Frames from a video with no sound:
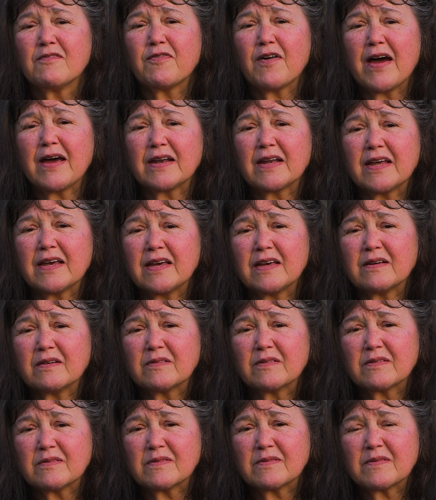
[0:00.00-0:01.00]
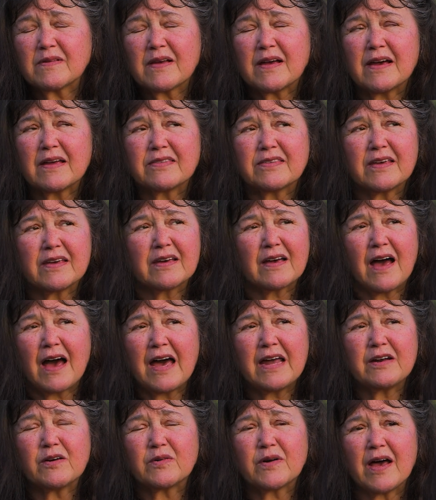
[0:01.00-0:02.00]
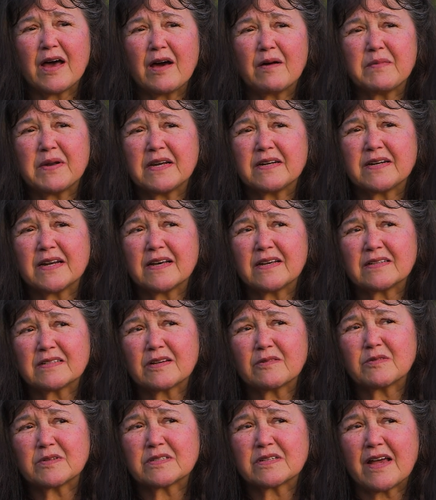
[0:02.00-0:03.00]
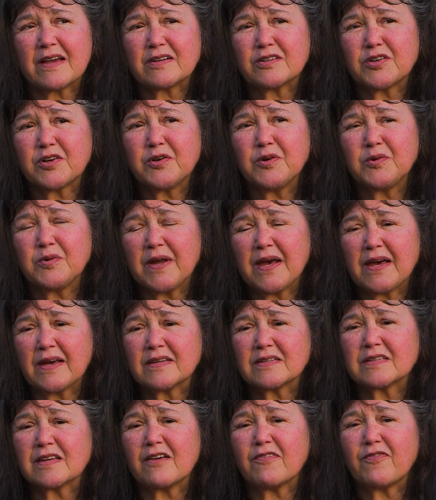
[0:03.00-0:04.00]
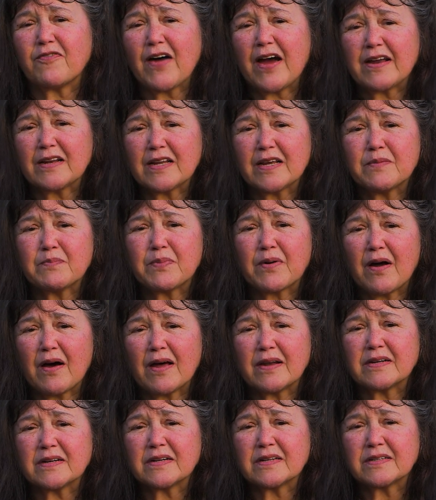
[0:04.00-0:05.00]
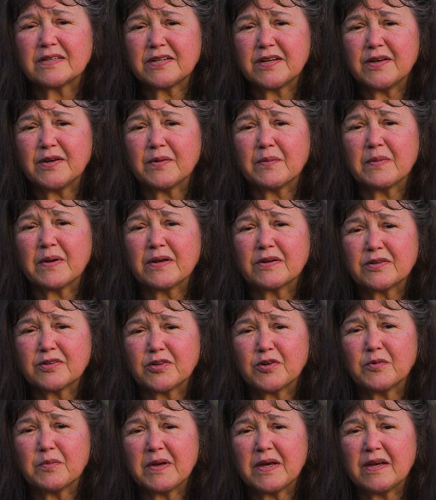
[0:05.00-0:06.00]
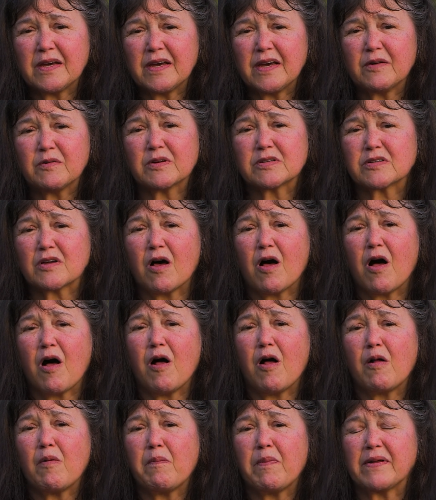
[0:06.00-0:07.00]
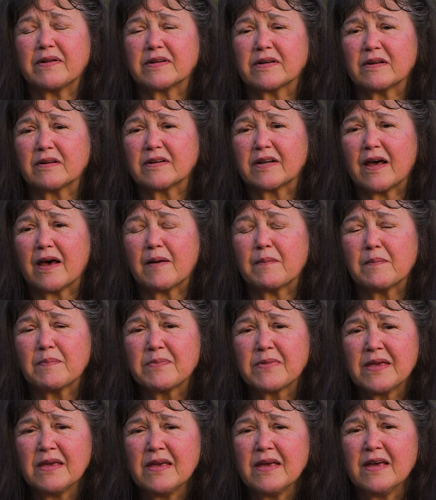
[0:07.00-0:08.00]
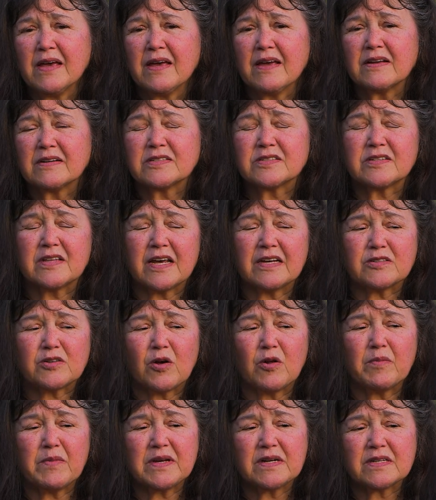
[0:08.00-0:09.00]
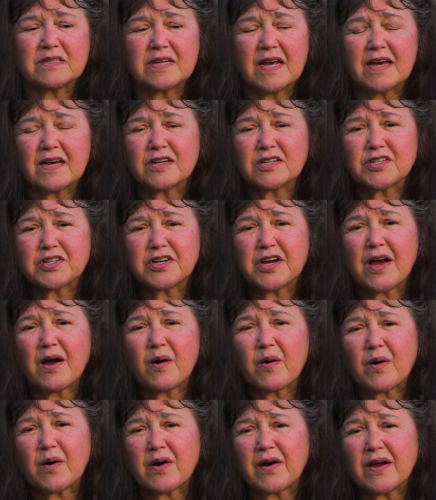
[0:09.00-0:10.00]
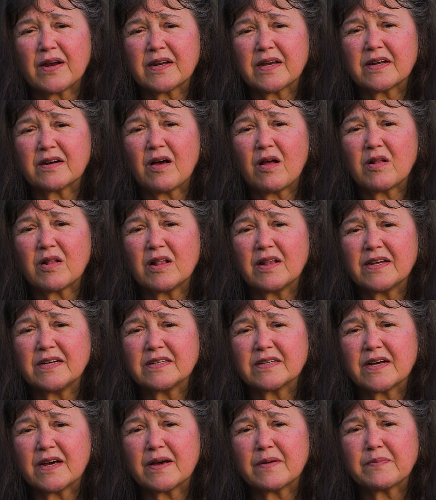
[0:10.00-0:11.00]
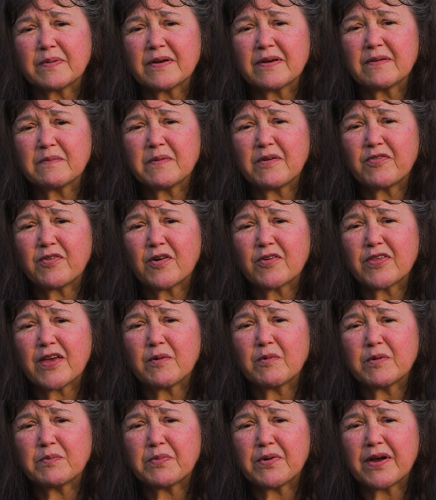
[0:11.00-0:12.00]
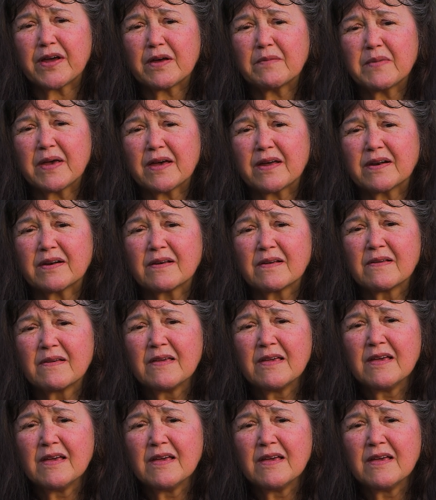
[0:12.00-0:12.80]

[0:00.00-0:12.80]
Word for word: Finally, I think, I don't know how many days, it was like two days, they finally brought Tim to me. He was all bundled up. They told me to take a shower and get all cleaned up before they would bring him in.